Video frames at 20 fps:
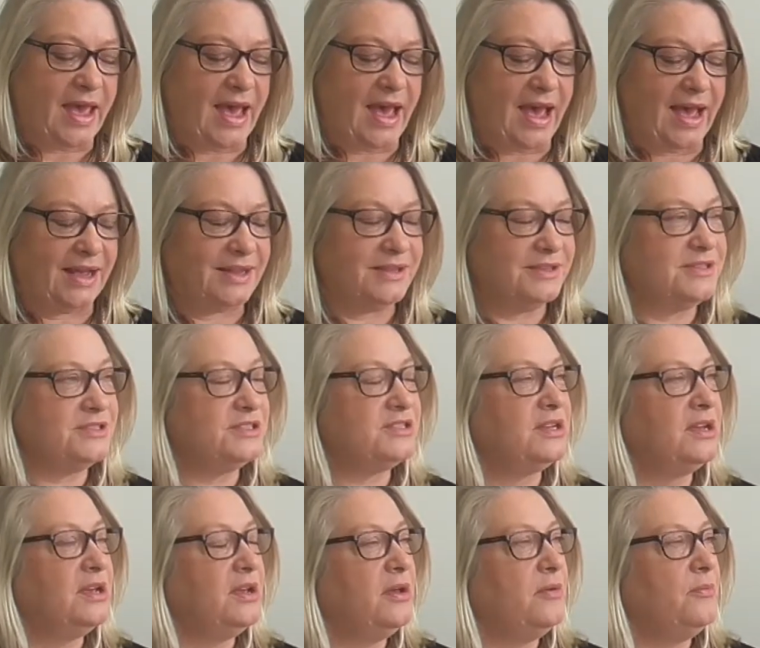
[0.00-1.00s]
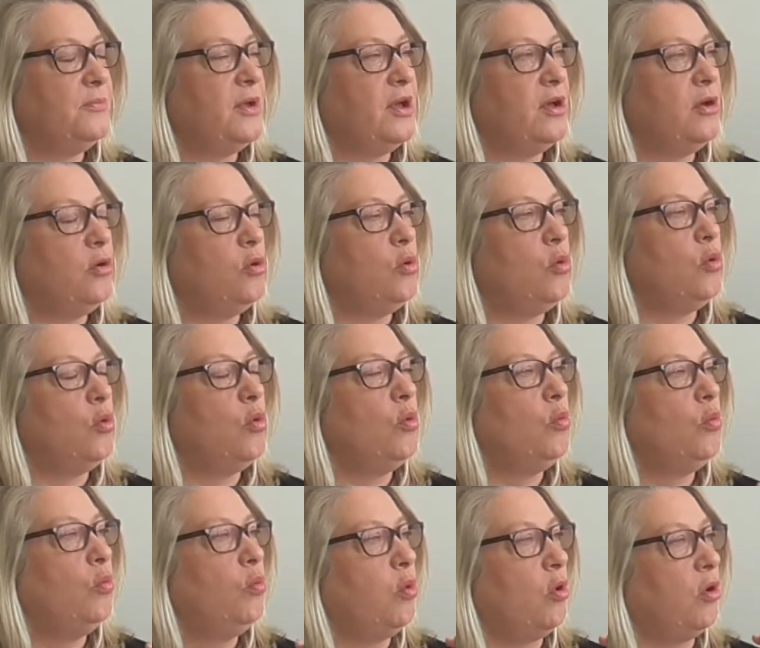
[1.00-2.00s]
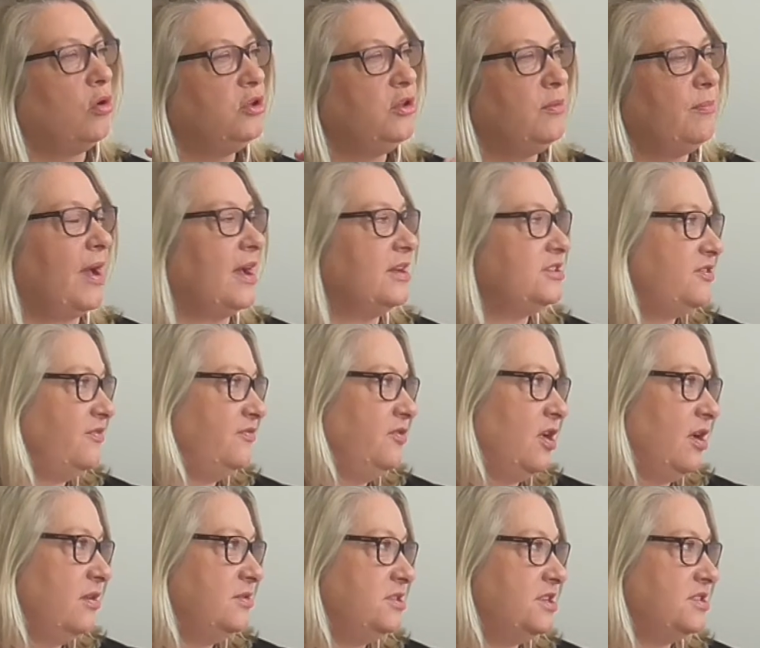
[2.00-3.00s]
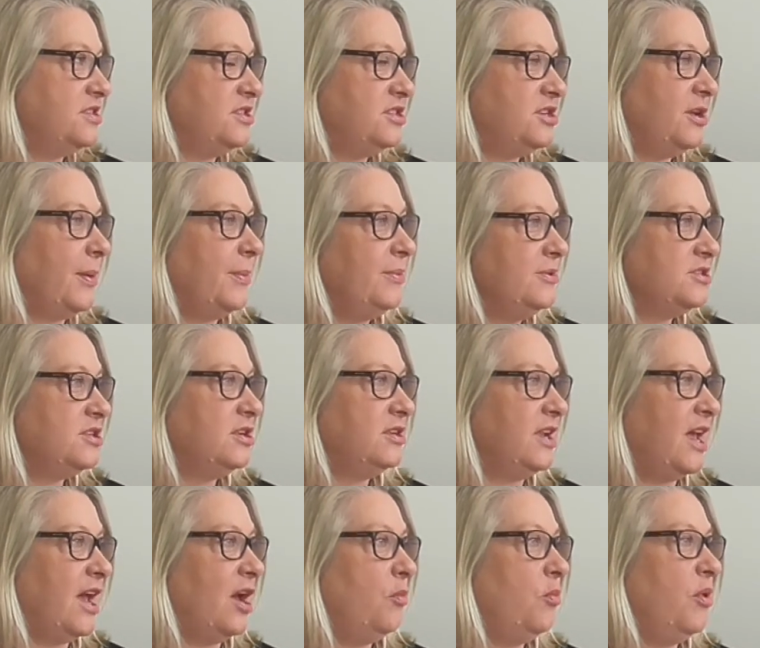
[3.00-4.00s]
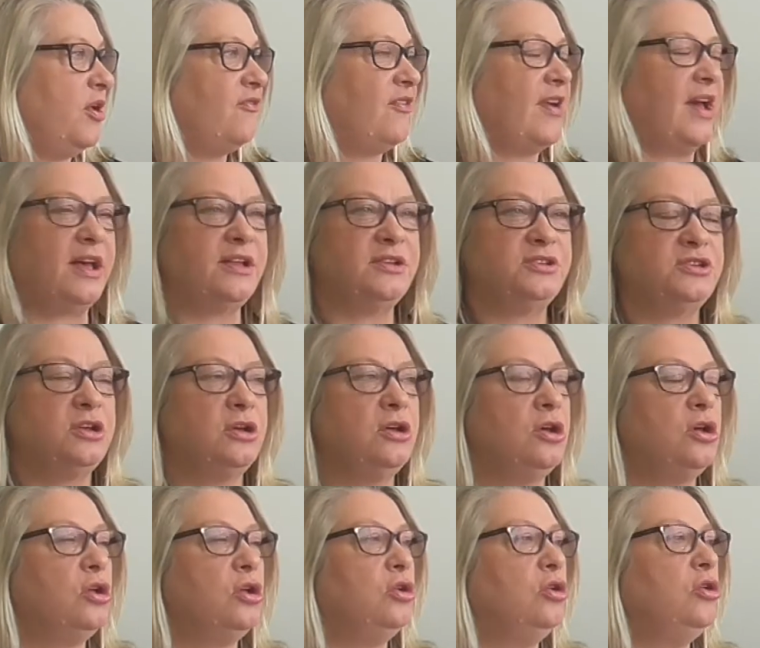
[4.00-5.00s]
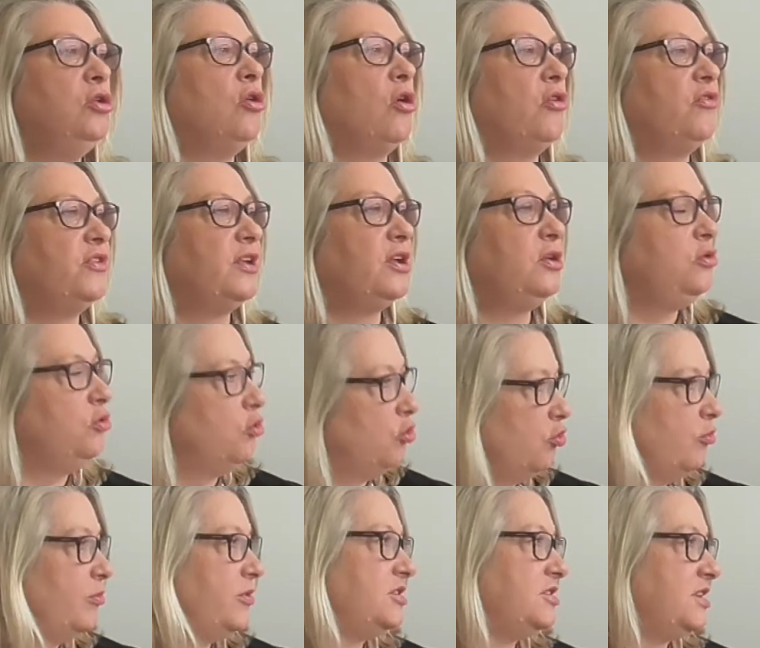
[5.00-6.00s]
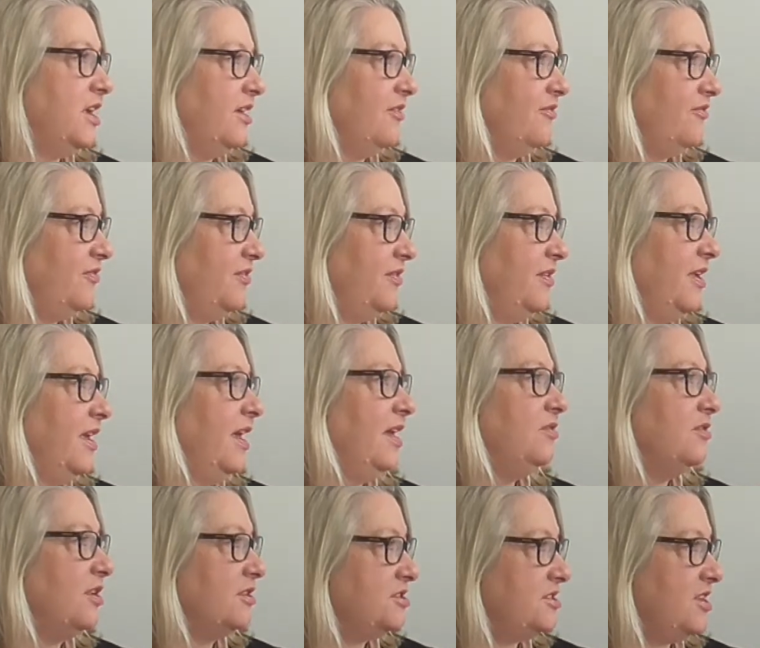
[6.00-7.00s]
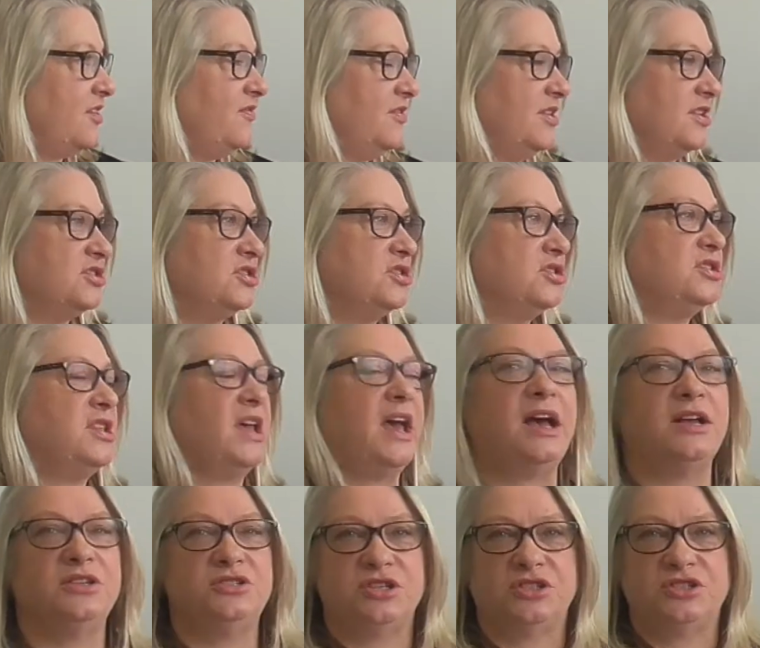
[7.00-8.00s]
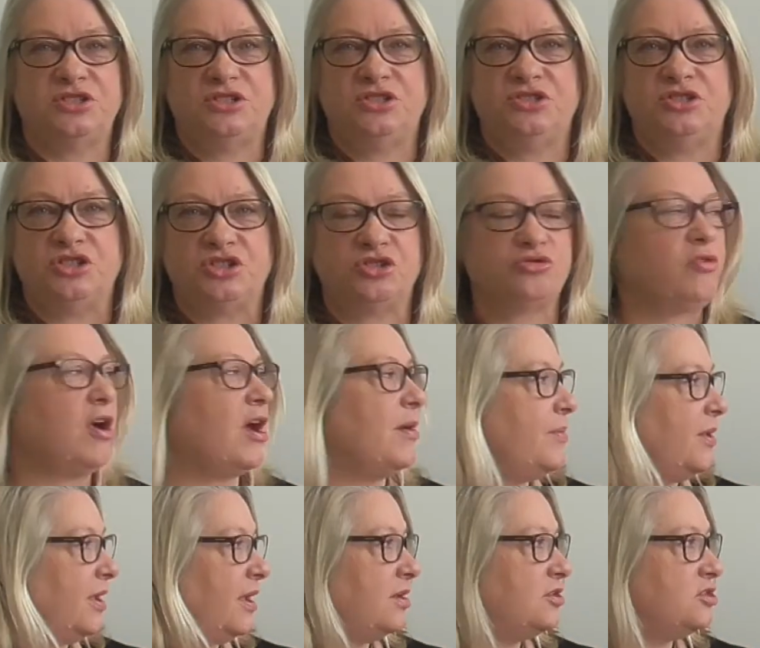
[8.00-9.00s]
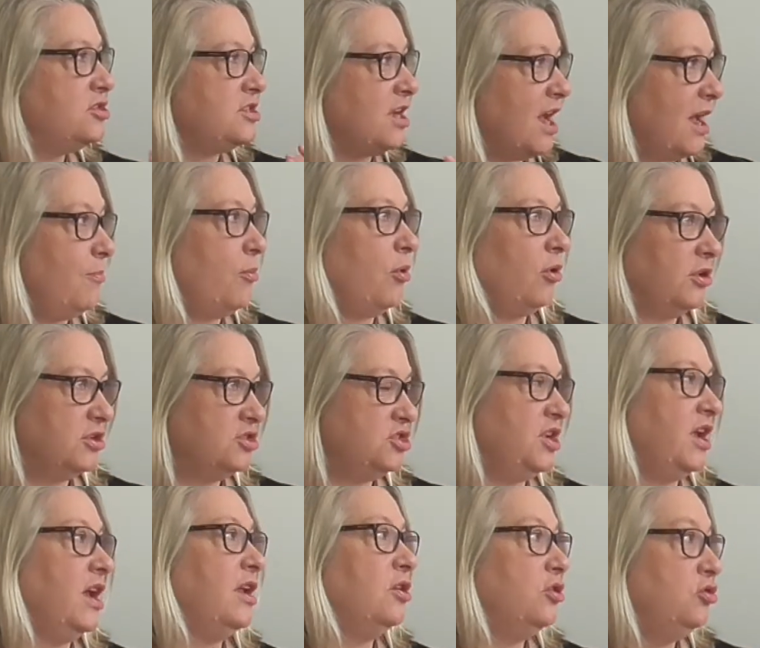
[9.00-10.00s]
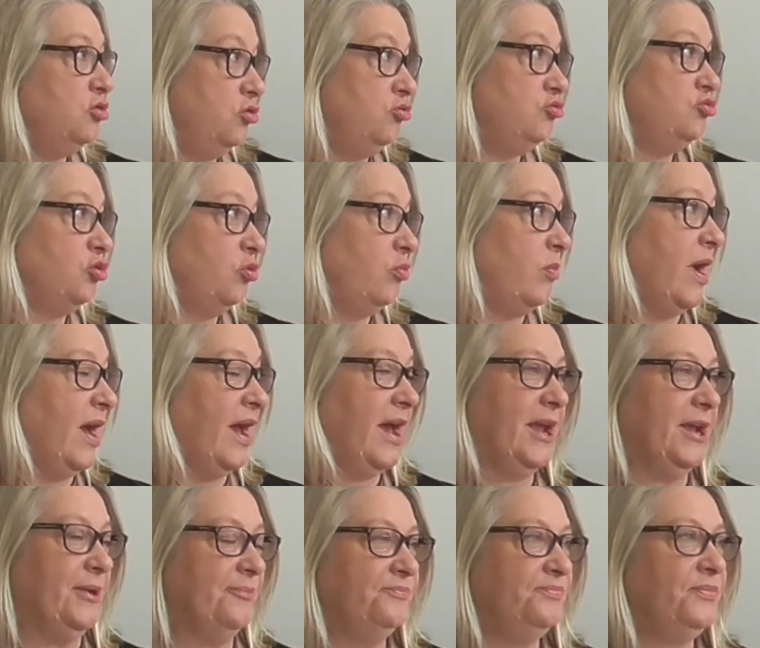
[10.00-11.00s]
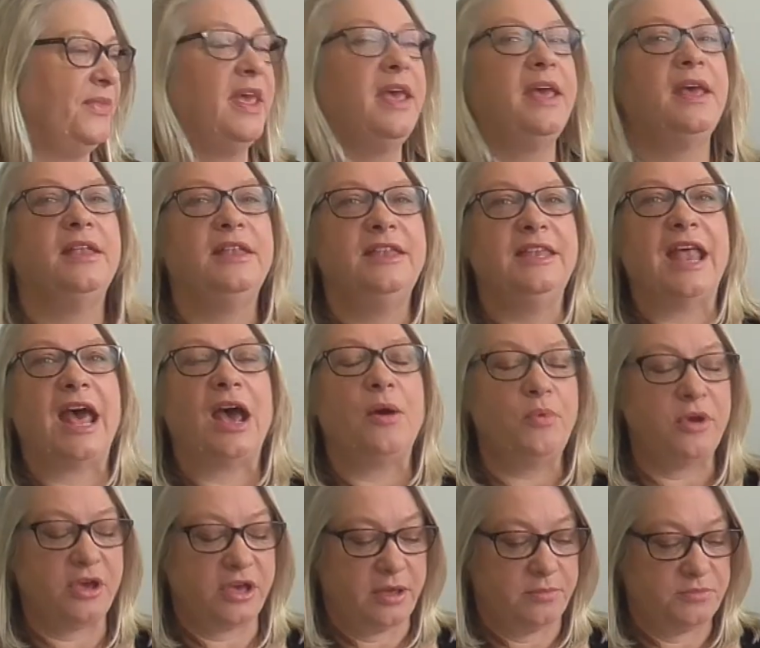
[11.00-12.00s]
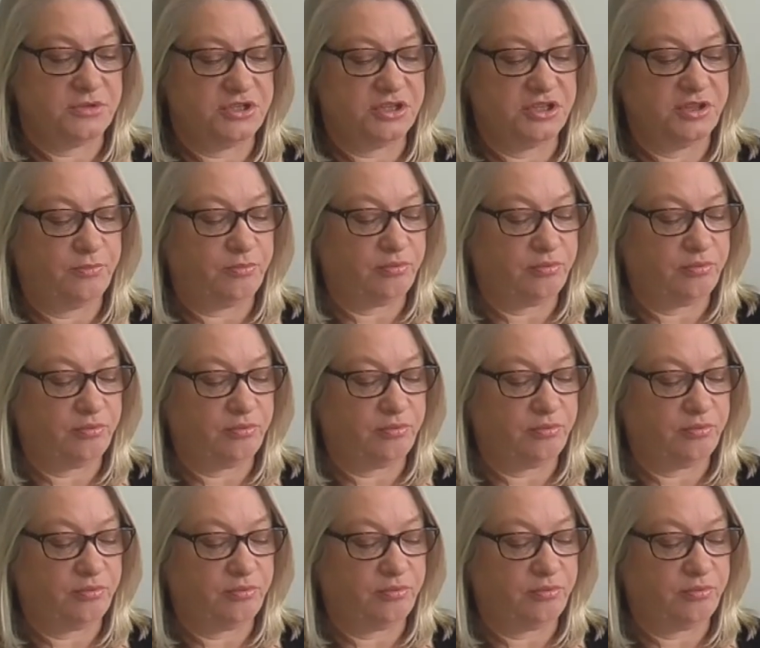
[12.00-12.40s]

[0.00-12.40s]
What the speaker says: And what you might have noticed that up until now we've had nothing normative in those definitions. They are just describing a typology in a neutral way. Now we come to the